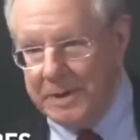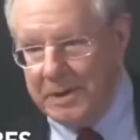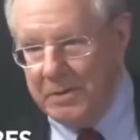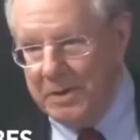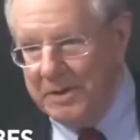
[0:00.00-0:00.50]
Is
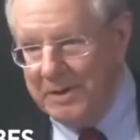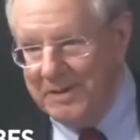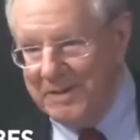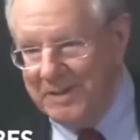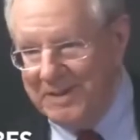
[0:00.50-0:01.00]
Bitcoin
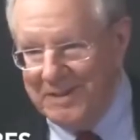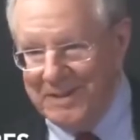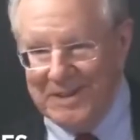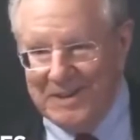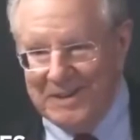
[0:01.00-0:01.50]
the
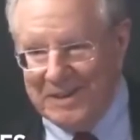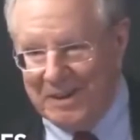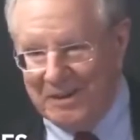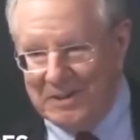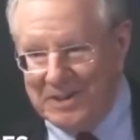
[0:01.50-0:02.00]

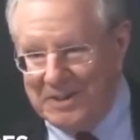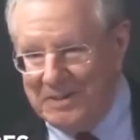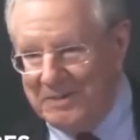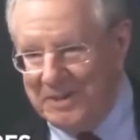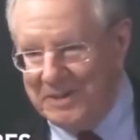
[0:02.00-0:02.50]

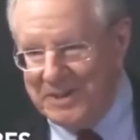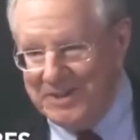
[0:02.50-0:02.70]
currency of the